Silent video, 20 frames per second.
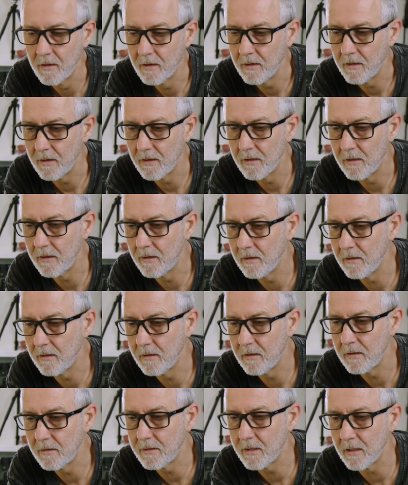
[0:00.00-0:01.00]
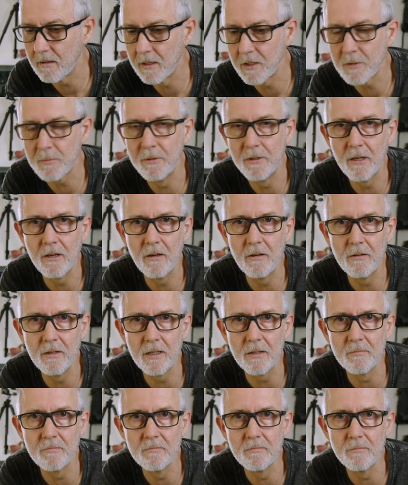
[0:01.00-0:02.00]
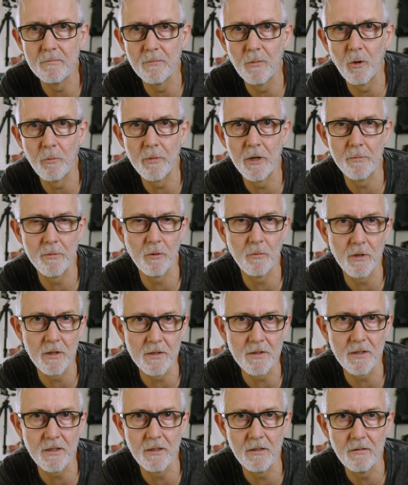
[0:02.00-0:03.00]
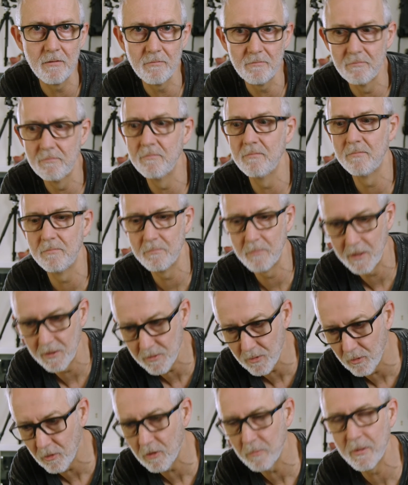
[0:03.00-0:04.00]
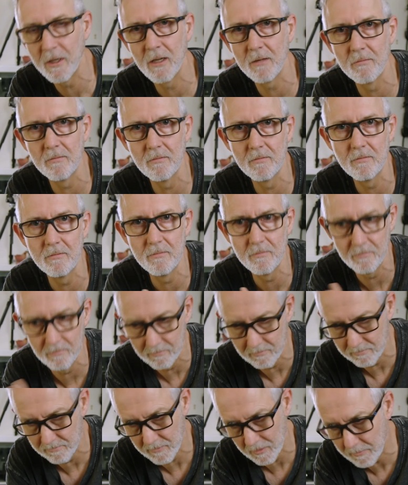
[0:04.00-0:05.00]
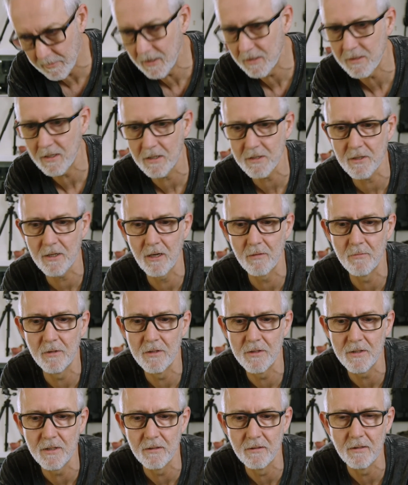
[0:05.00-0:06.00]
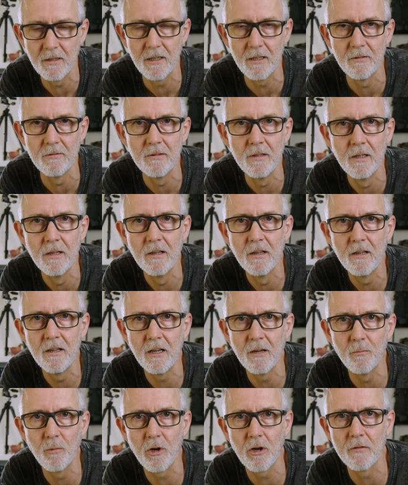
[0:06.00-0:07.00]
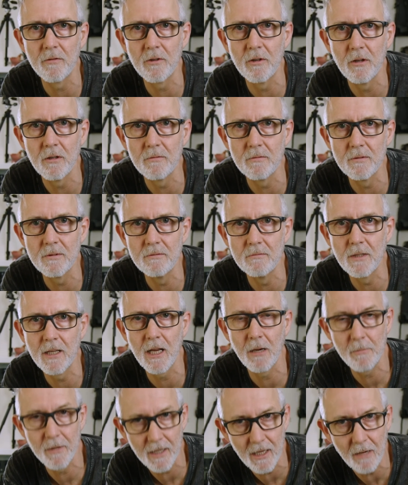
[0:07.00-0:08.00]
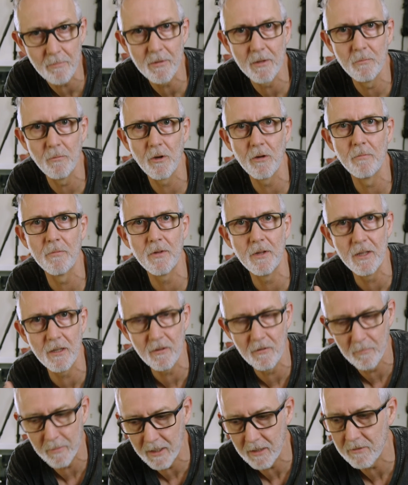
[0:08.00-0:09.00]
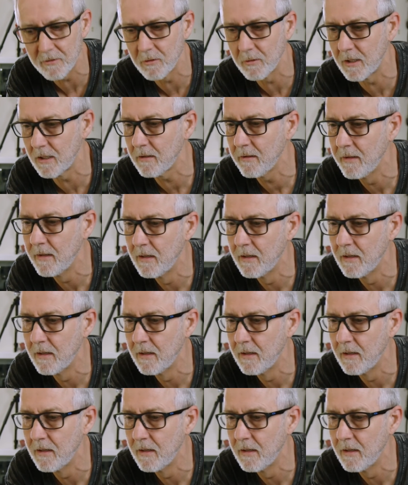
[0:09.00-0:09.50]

That lets me know that more people want to see me talk about the Pentax cameras and what I've got coming up and what I'm thinking about doing.